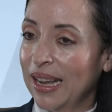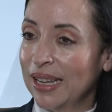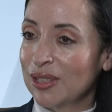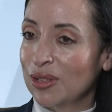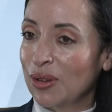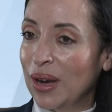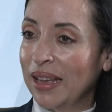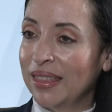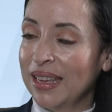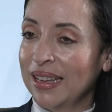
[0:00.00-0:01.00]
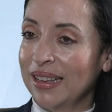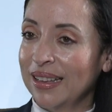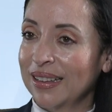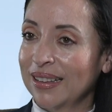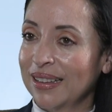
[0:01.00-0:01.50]
And so I
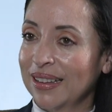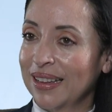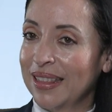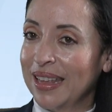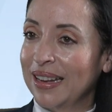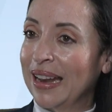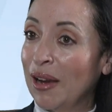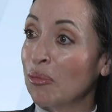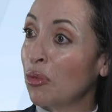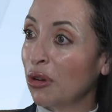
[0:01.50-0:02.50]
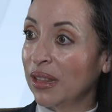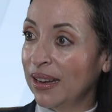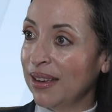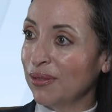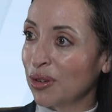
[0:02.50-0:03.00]
think that now more
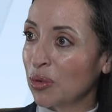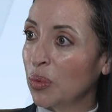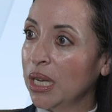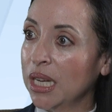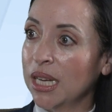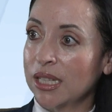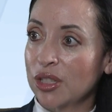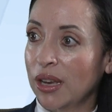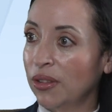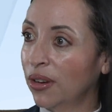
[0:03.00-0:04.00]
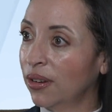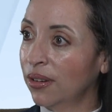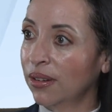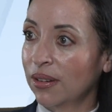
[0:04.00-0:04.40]
than ever, we need each other.